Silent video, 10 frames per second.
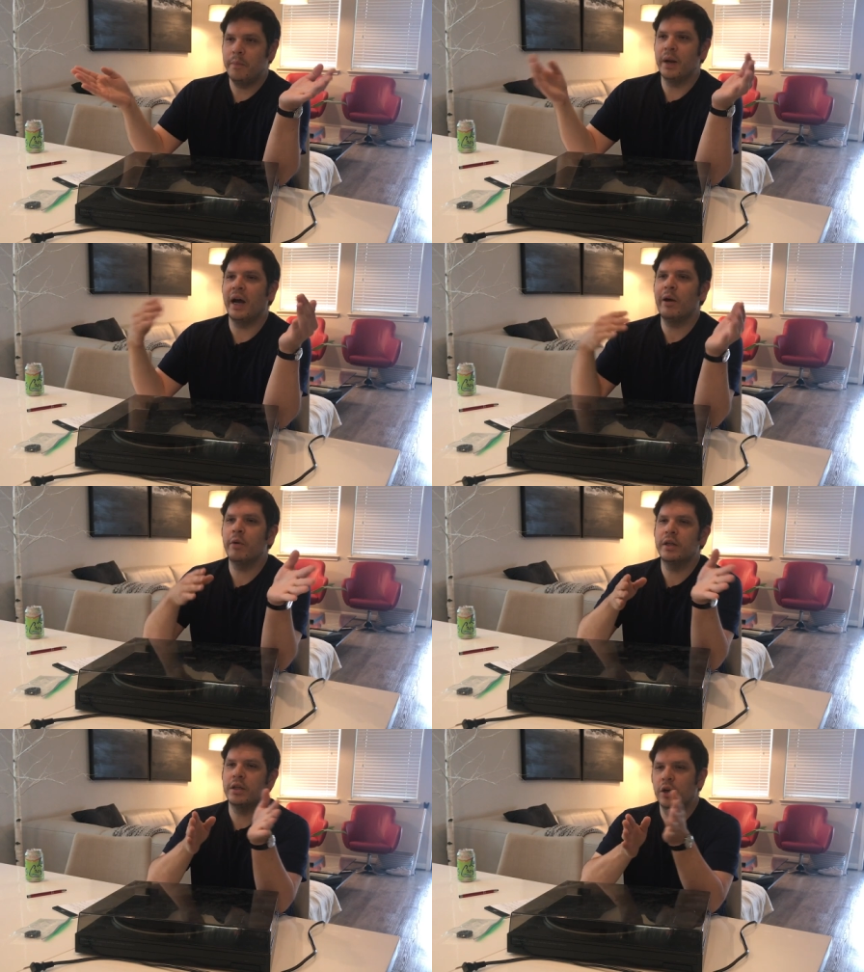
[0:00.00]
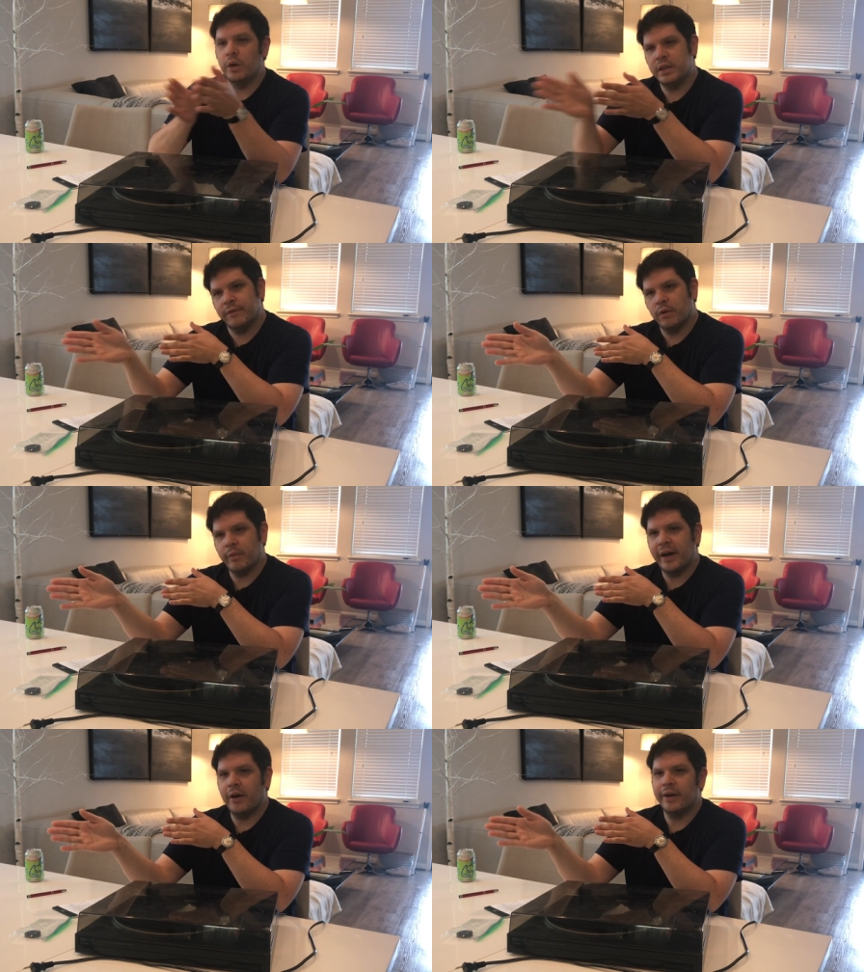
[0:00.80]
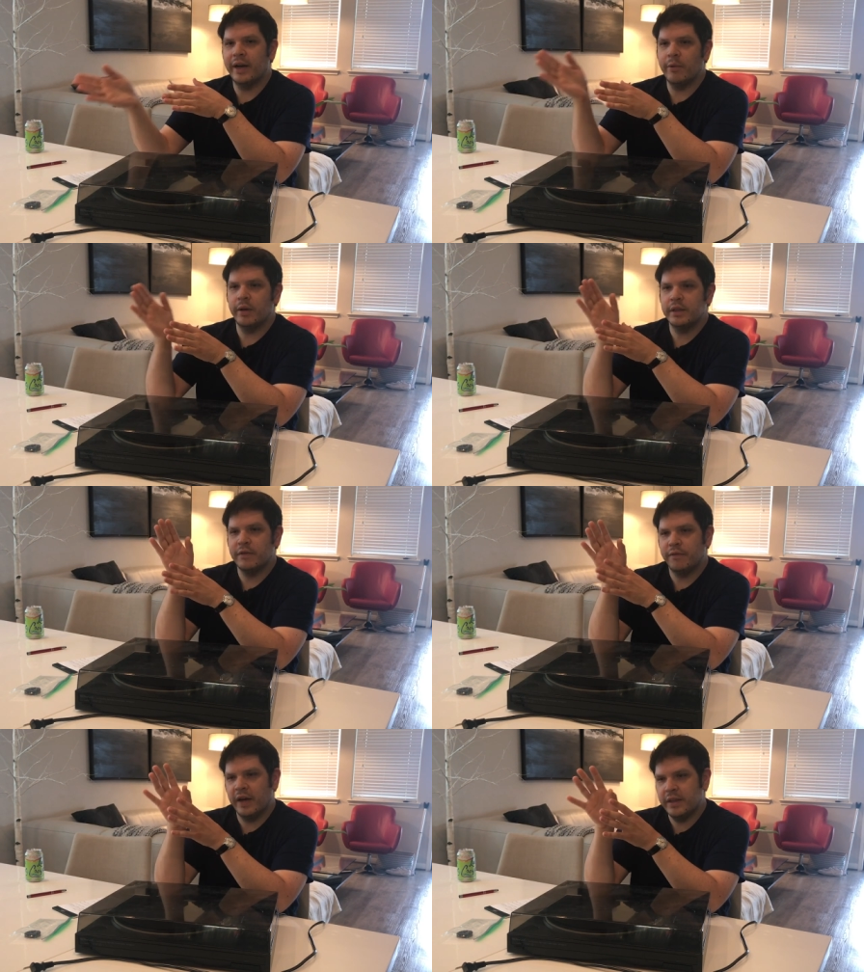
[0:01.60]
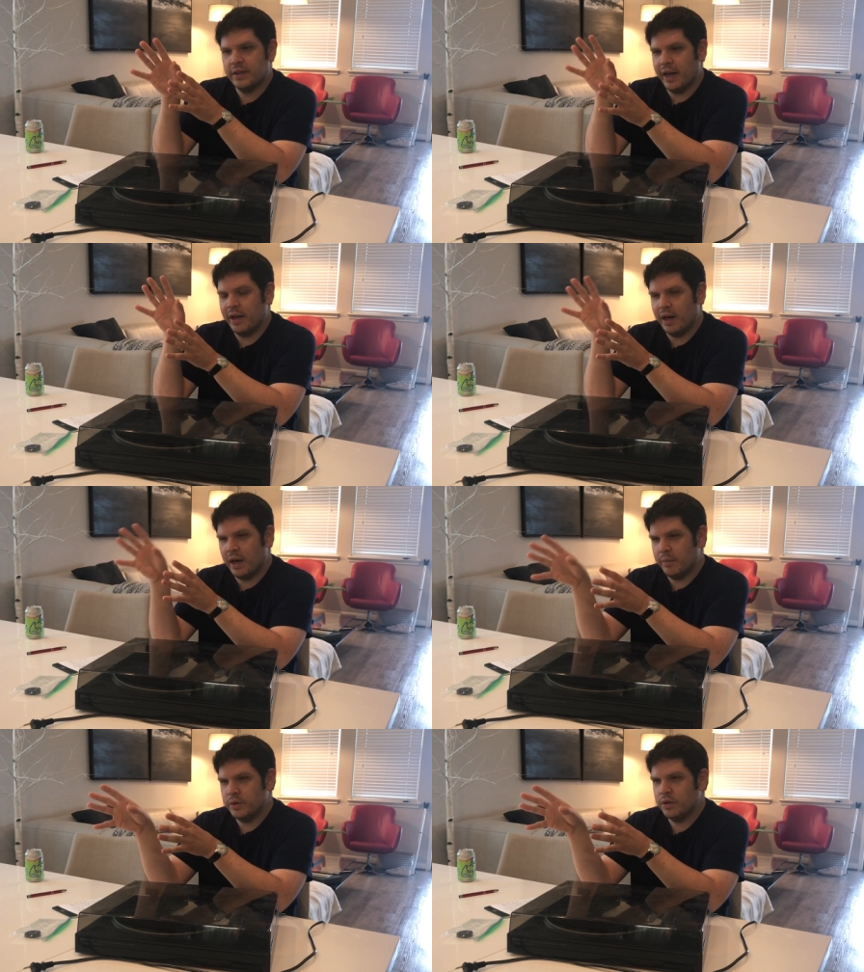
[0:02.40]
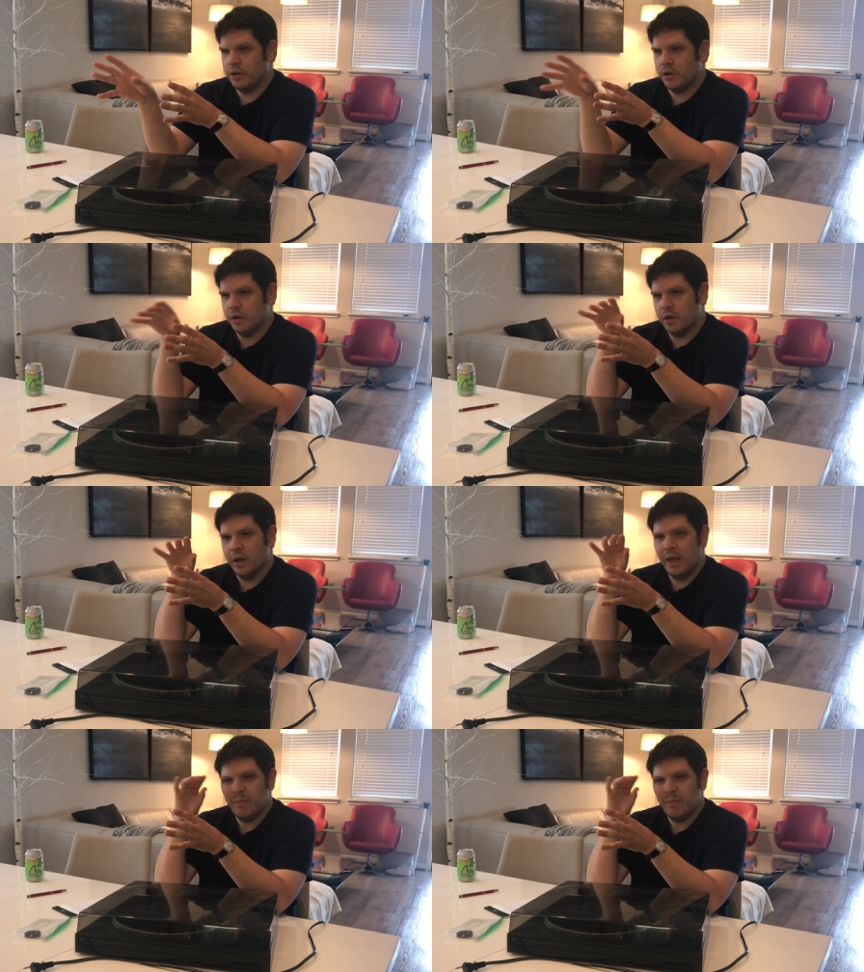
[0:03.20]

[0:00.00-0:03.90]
But I wanted to go a different route and I wanted to find these kind of obscure,